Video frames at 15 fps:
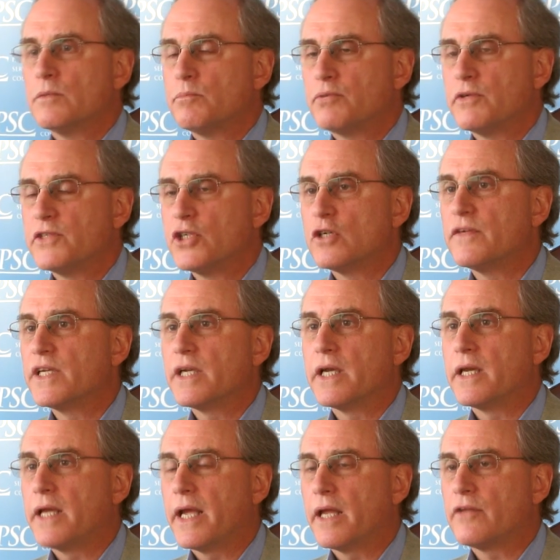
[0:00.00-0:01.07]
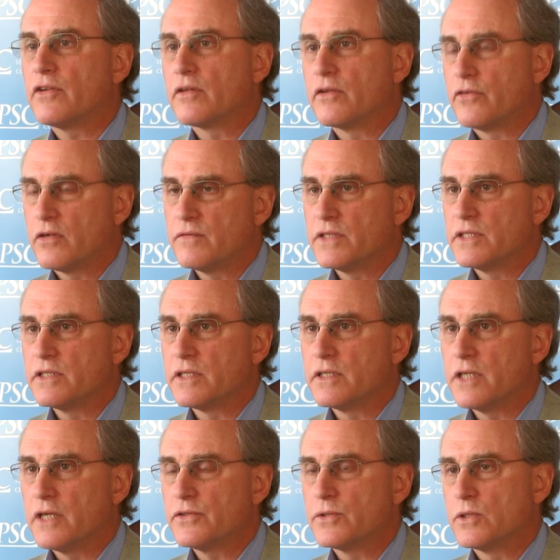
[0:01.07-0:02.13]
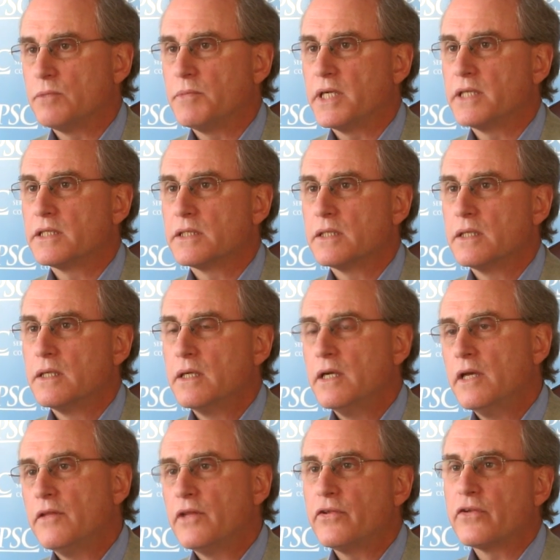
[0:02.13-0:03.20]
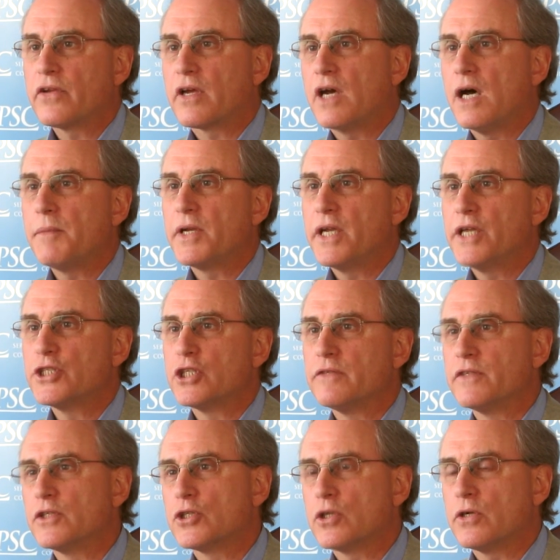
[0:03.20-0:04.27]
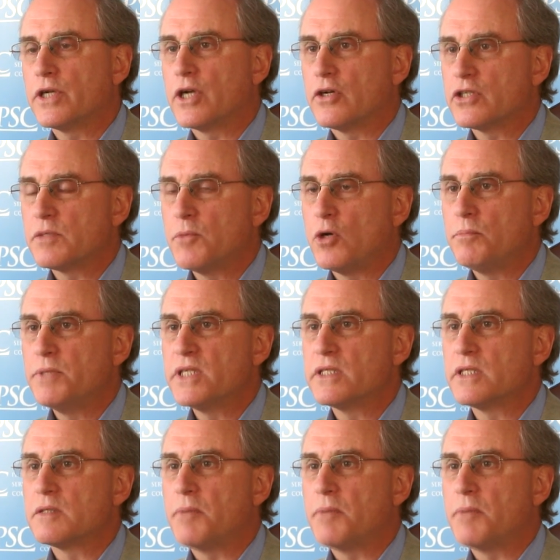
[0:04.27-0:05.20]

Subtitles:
preserving and enhancing the services industrial base. This is a combination of ensuring our small business